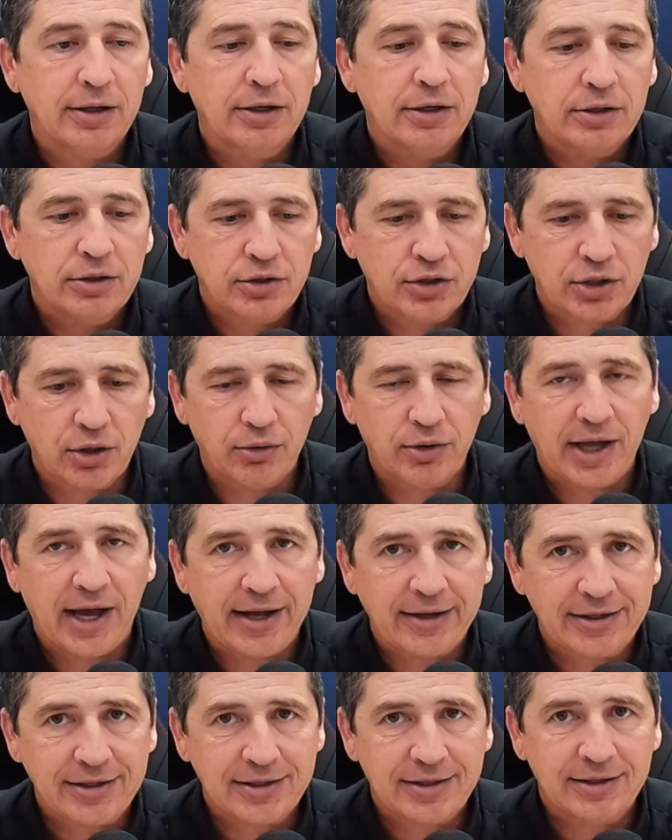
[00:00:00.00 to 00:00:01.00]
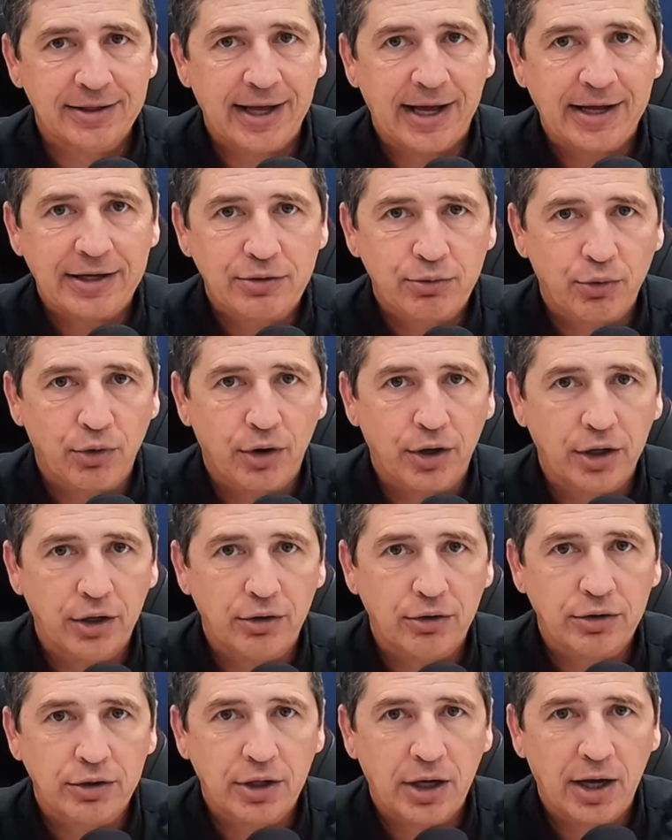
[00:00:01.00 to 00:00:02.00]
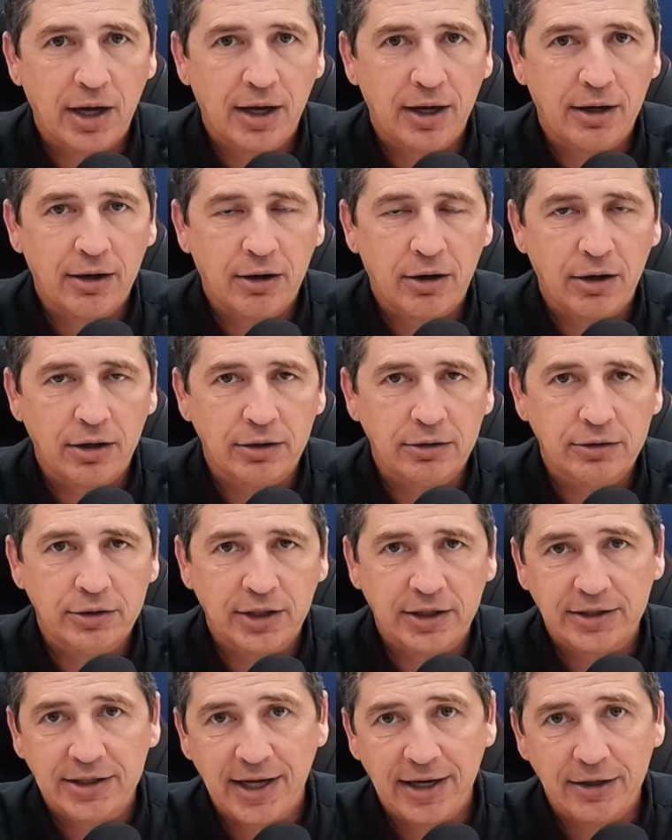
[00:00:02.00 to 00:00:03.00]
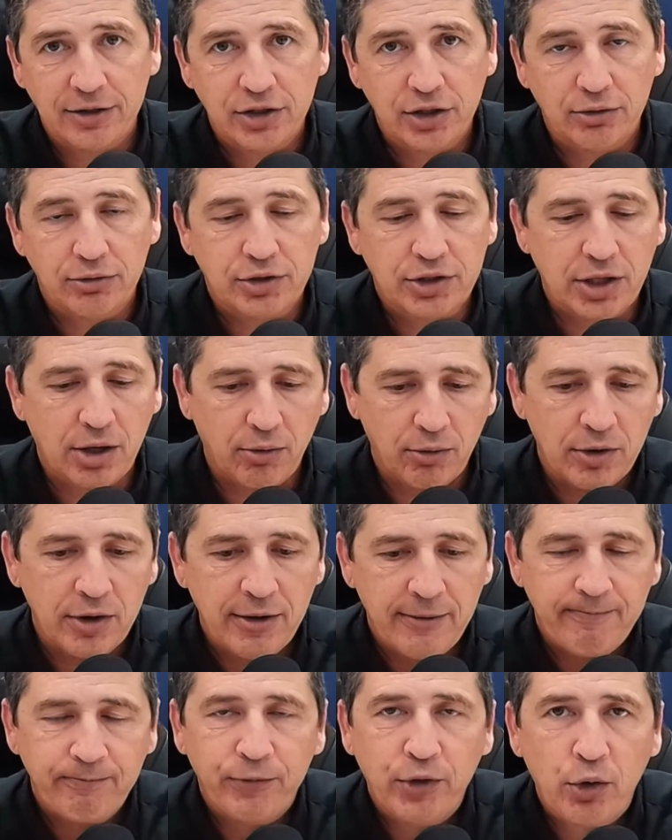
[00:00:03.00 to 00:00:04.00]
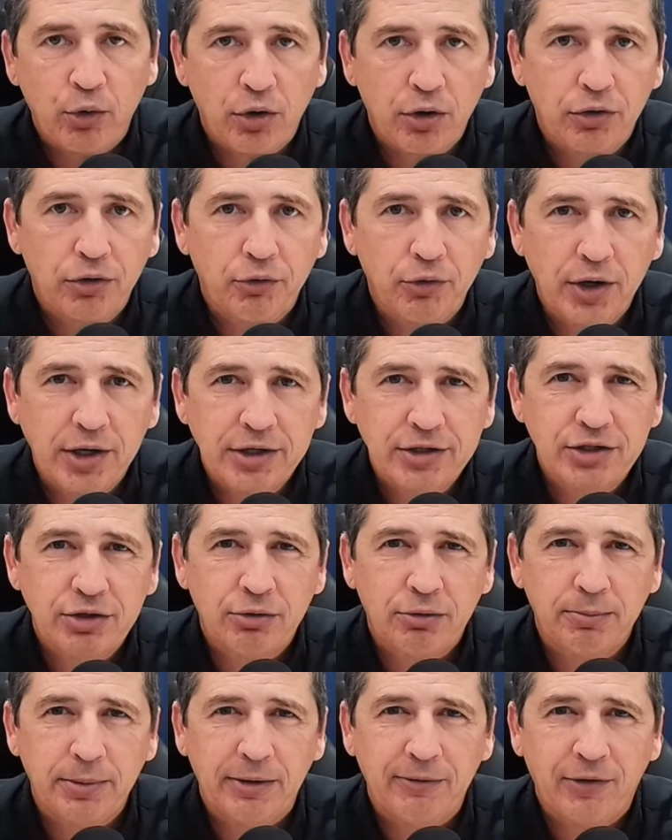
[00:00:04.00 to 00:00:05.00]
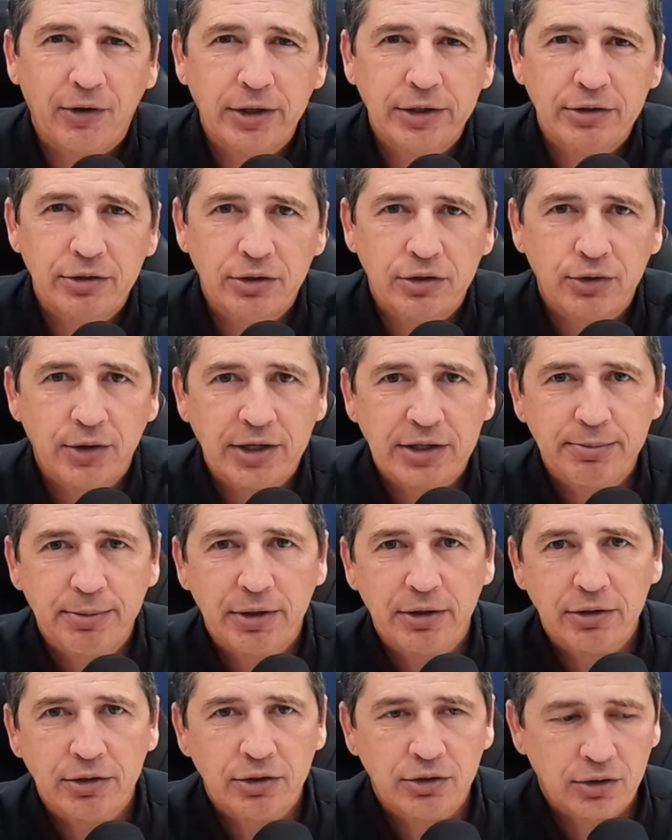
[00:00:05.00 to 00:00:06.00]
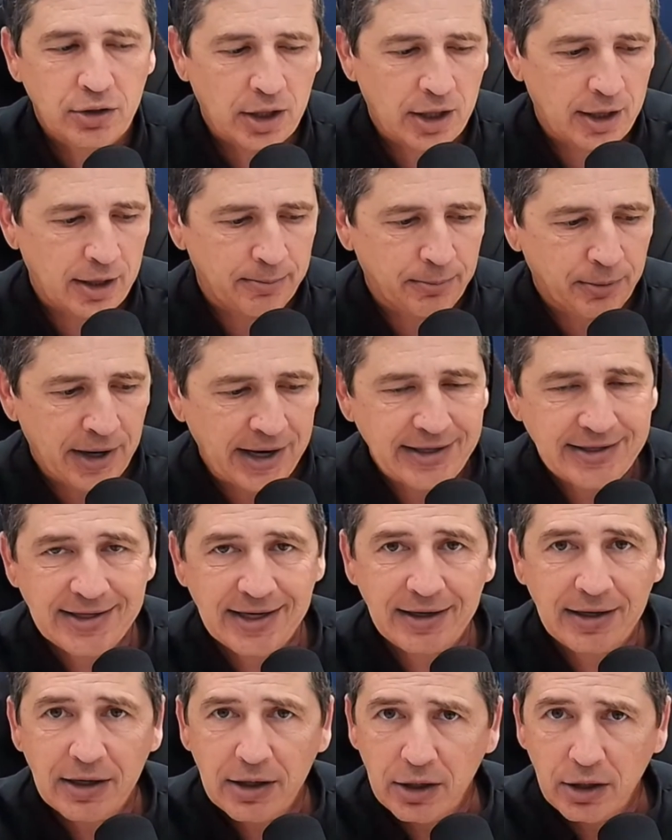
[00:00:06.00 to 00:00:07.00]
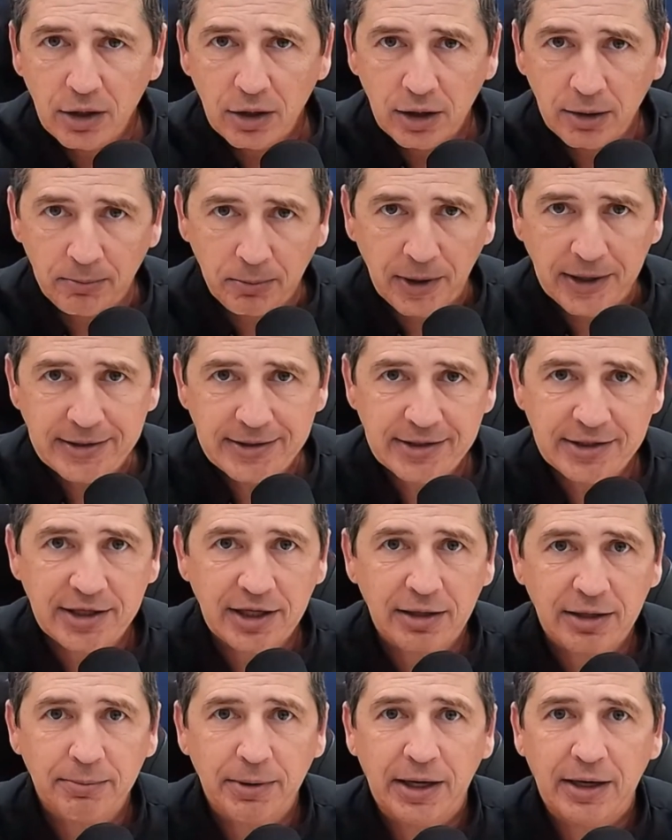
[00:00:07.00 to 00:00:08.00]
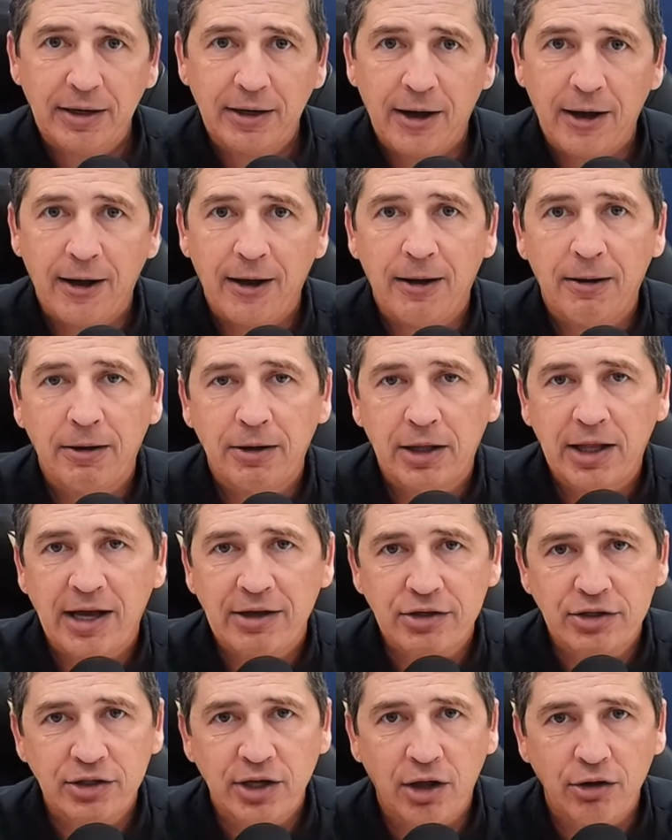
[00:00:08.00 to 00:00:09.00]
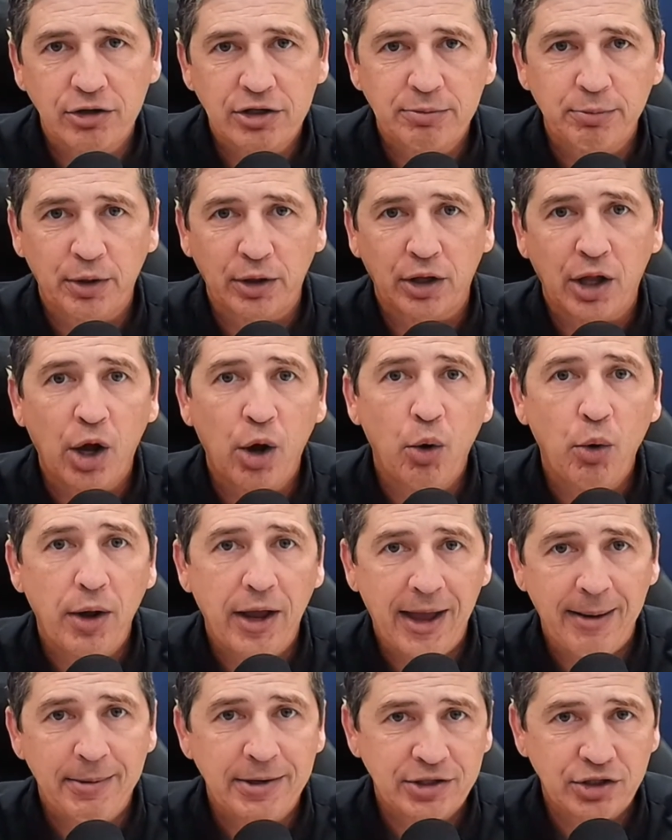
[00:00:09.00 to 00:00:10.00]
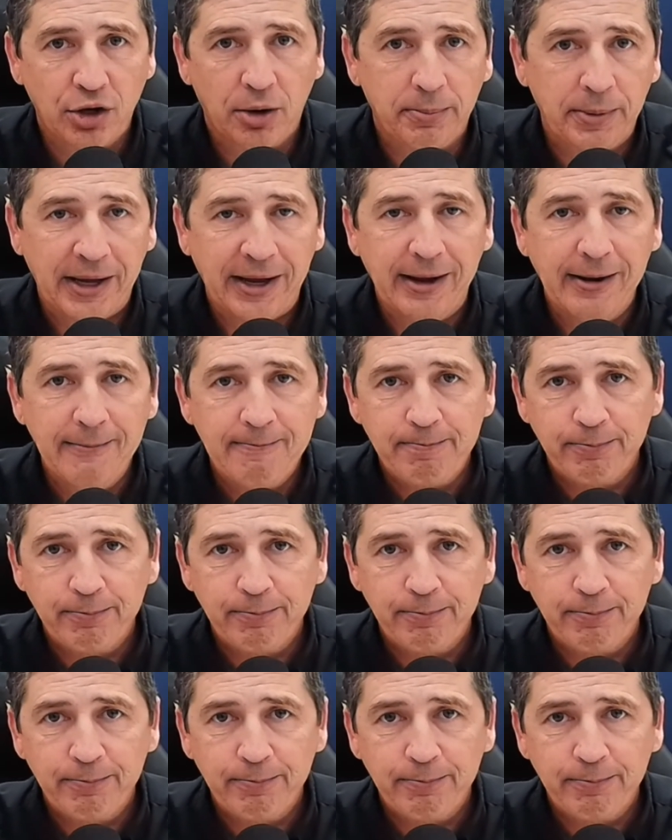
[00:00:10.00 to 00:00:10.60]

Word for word: So that's that's where you uh, are dictated to. So if you order through us, you will be very transparent uh, pricing. The price is going to be uh, thousand dollars below MSRP.